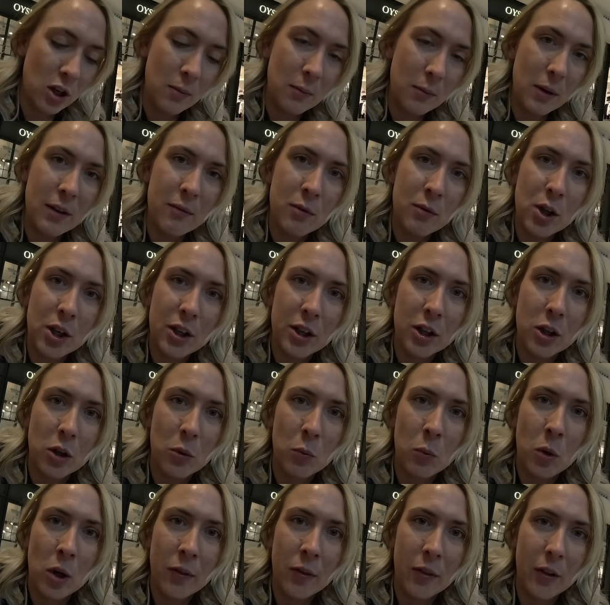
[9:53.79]
can't believe we only
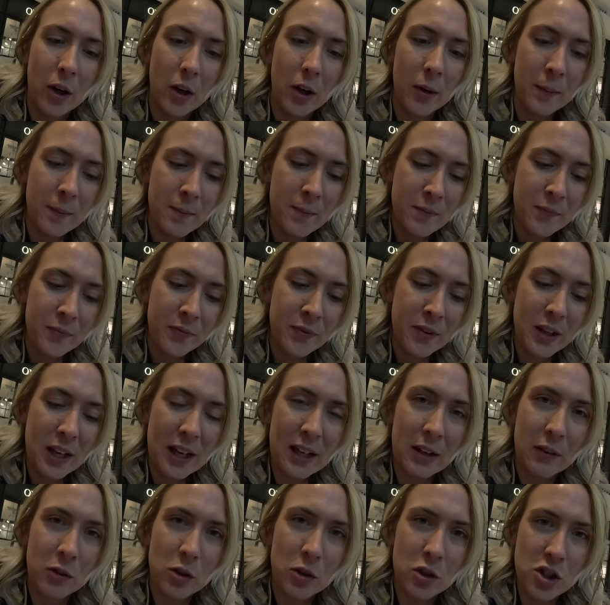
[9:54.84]
got one though. And
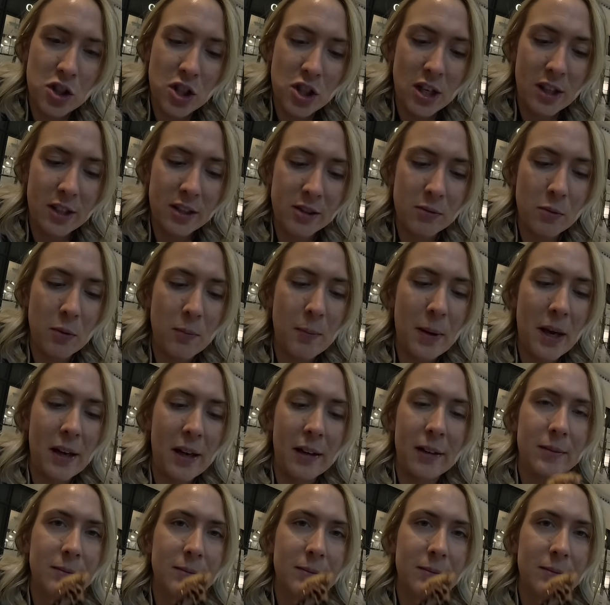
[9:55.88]
I've got to share this with Ben.